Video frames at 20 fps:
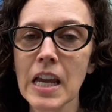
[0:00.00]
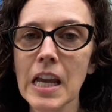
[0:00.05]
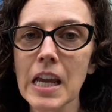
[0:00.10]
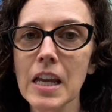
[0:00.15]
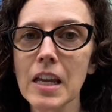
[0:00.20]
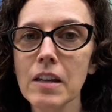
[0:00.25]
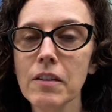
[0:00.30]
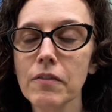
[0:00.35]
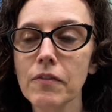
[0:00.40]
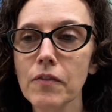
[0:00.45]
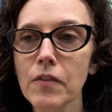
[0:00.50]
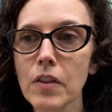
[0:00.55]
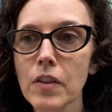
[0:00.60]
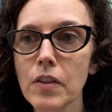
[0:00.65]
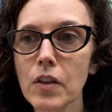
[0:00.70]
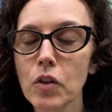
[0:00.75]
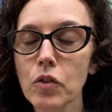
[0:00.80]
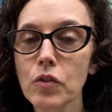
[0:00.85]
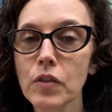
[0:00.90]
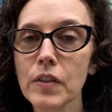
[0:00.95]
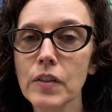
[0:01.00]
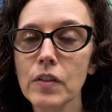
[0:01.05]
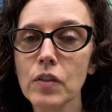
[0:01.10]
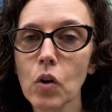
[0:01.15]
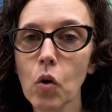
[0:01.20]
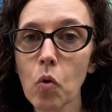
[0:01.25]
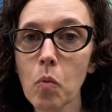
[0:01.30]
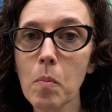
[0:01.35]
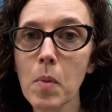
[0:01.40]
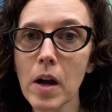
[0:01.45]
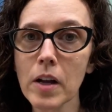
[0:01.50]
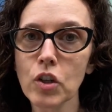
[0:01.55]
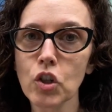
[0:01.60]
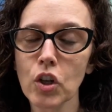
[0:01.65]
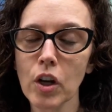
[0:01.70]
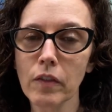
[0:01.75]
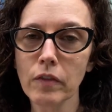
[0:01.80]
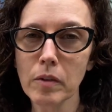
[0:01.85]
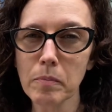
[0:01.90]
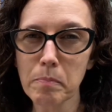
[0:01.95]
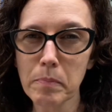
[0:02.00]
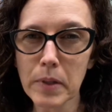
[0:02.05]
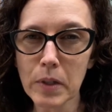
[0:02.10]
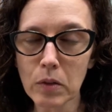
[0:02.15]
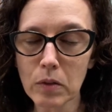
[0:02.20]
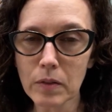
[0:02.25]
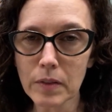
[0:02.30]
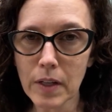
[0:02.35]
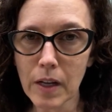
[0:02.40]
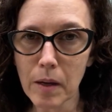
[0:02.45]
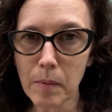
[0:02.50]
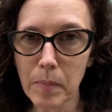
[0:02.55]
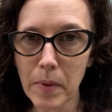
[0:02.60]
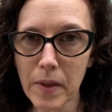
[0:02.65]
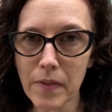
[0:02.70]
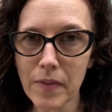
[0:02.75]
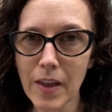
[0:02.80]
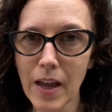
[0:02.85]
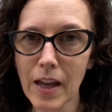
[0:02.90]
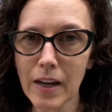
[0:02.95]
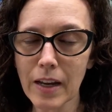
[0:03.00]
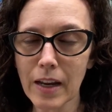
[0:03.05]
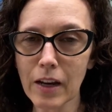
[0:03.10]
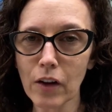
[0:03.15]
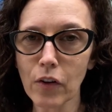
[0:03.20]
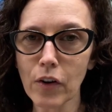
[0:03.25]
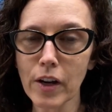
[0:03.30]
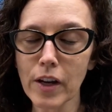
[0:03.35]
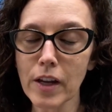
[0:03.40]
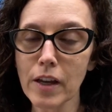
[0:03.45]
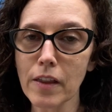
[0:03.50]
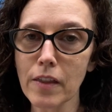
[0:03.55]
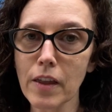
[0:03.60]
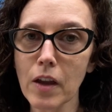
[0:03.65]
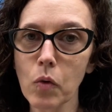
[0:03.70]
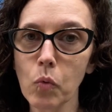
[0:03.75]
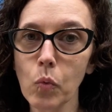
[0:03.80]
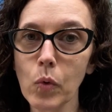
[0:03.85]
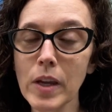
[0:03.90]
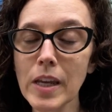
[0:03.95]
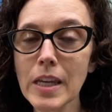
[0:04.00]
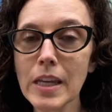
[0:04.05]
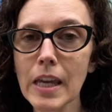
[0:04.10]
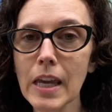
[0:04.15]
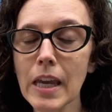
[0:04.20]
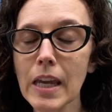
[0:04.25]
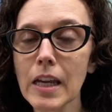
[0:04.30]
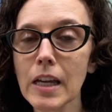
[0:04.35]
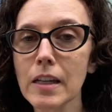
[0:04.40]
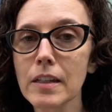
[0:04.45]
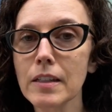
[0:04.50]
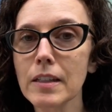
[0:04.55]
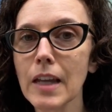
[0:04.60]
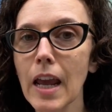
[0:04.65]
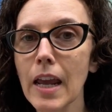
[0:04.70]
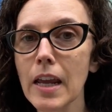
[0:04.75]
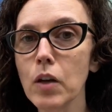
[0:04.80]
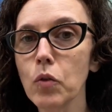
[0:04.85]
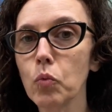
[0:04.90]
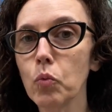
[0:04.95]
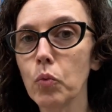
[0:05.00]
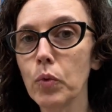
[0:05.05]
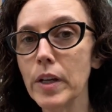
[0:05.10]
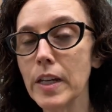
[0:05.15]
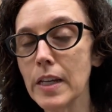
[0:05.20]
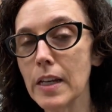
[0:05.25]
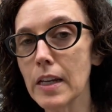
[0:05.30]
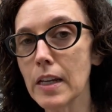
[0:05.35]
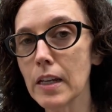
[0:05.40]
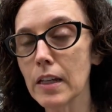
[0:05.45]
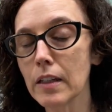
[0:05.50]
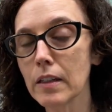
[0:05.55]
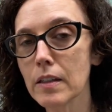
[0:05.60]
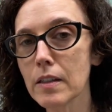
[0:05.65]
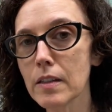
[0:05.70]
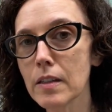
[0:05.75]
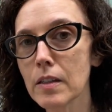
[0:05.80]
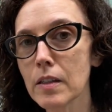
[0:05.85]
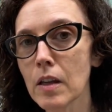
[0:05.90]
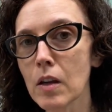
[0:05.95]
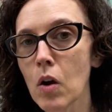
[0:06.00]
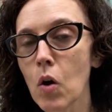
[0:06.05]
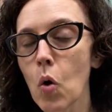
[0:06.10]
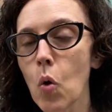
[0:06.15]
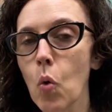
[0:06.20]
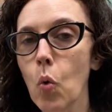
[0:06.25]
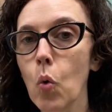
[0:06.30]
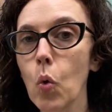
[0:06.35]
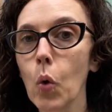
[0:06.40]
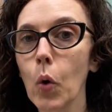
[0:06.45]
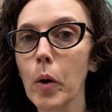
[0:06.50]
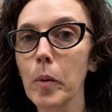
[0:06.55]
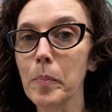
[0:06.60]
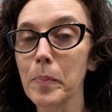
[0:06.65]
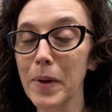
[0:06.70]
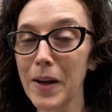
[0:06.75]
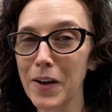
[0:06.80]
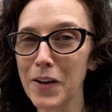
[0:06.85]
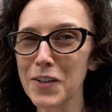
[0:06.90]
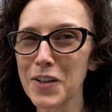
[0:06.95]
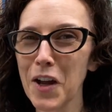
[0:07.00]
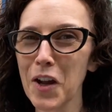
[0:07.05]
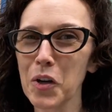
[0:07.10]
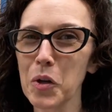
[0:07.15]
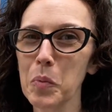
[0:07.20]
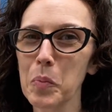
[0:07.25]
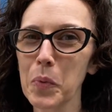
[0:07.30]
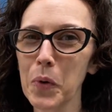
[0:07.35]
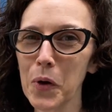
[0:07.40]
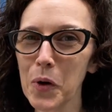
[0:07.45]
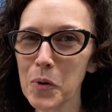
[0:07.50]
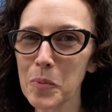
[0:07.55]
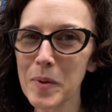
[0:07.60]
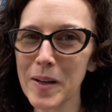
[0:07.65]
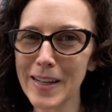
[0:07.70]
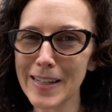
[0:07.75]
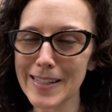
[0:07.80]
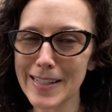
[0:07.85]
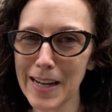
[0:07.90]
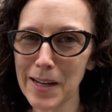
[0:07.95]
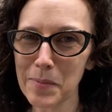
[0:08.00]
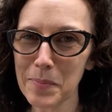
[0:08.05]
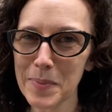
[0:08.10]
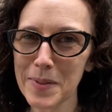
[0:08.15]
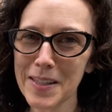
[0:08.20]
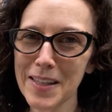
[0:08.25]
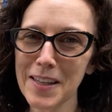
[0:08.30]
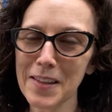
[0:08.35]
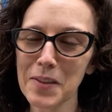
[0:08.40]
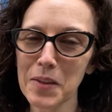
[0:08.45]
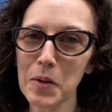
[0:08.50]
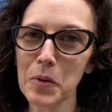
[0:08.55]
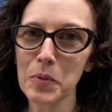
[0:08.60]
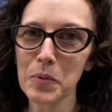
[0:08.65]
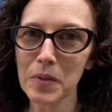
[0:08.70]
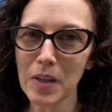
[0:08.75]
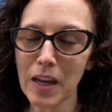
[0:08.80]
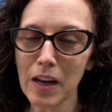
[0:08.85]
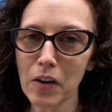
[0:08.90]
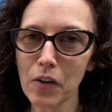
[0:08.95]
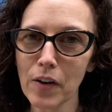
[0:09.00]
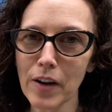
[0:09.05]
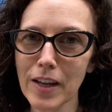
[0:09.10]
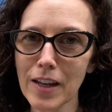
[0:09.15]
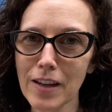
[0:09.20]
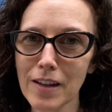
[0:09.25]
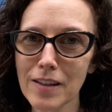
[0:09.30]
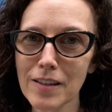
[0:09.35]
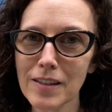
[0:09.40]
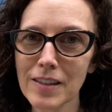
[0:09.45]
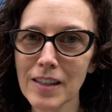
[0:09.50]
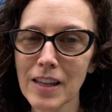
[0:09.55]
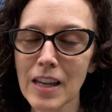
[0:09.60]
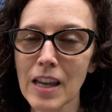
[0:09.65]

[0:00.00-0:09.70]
if there's so much of a buildup in that area that we can't take readings or periodontal probing depths in those areas,